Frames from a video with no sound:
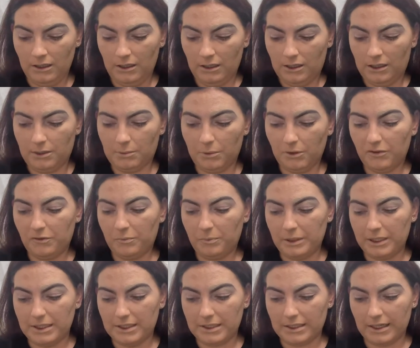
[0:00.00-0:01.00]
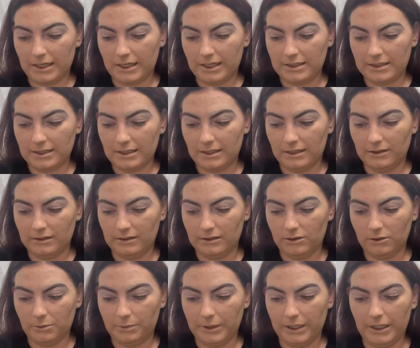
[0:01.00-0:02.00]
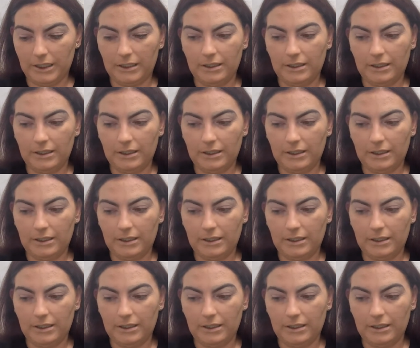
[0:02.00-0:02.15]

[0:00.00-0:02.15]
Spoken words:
the Buff Bisque is a little bit,